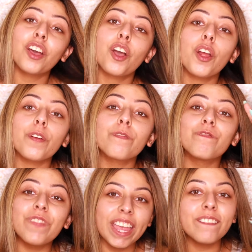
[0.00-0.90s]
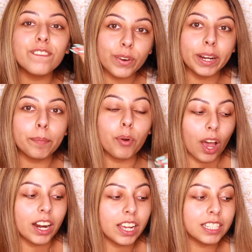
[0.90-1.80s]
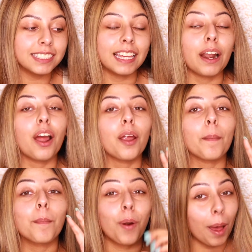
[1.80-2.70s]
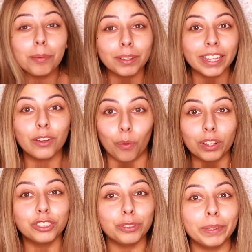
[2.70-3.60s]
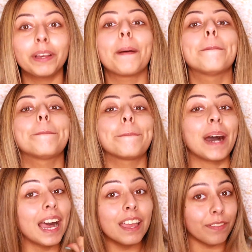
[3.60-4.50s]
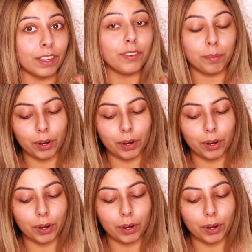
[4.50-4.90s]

her favorite products that are probably going to become my favorite